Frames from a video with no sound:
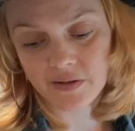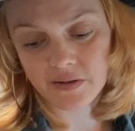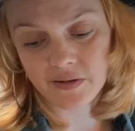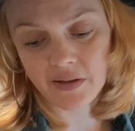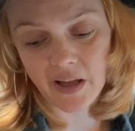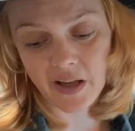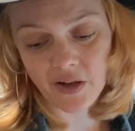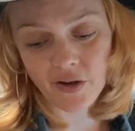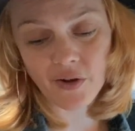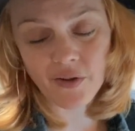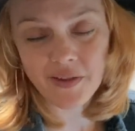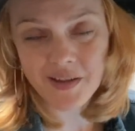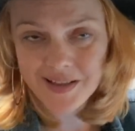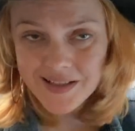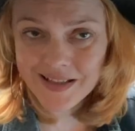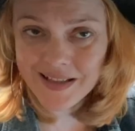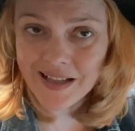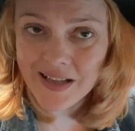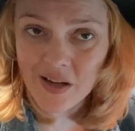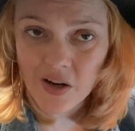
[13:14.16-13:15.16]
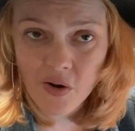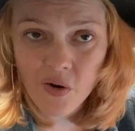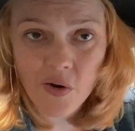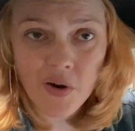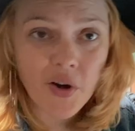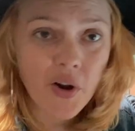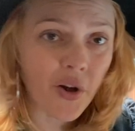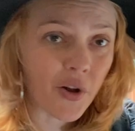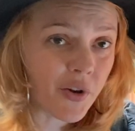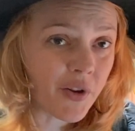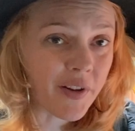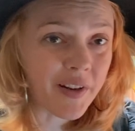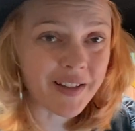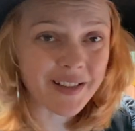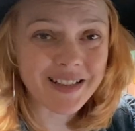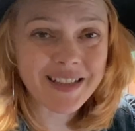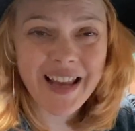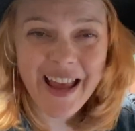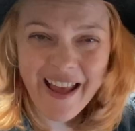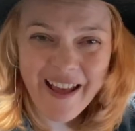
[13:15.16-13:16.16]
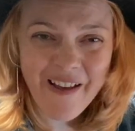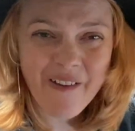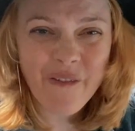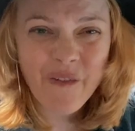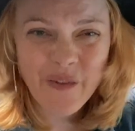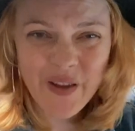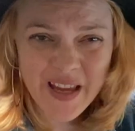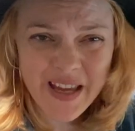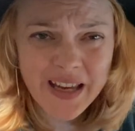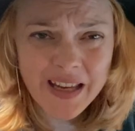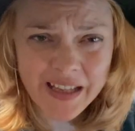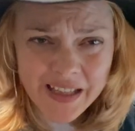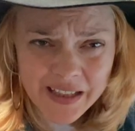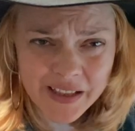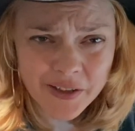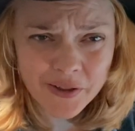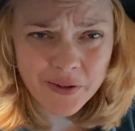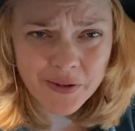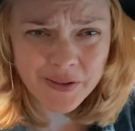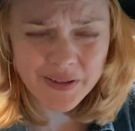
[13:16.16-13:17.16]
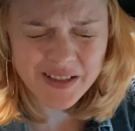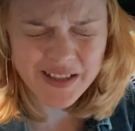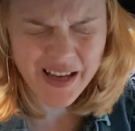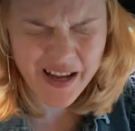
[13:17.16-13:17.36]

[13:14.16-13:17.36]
They got this thing going on that's heavy. It's